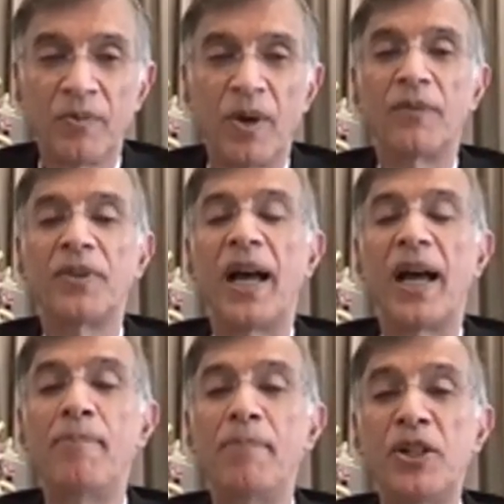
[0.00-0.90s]
One of the
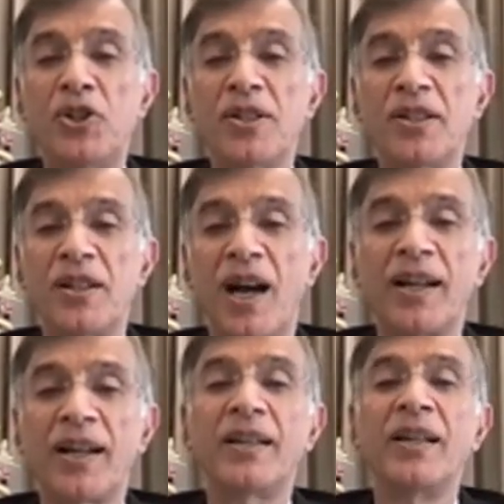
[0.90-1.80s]
ambitious
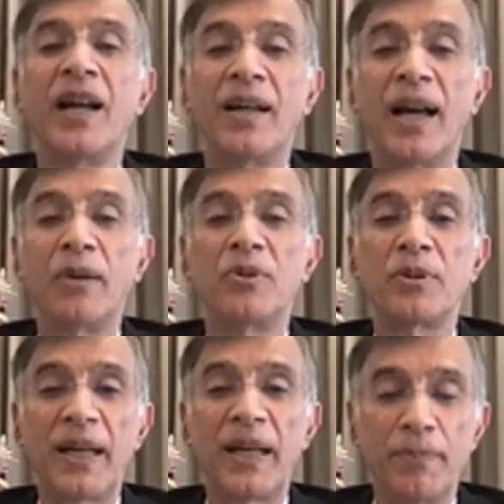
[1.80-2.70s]
targets
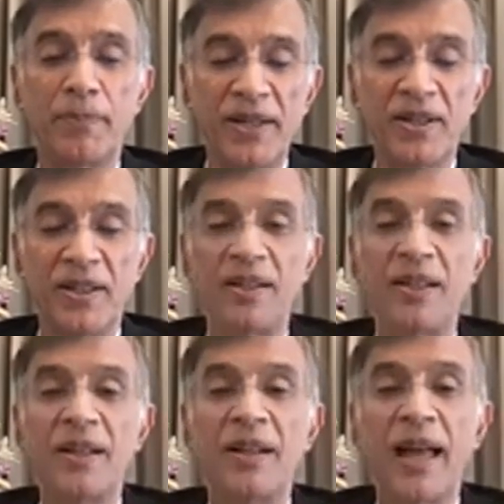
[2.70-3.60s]
announced by the president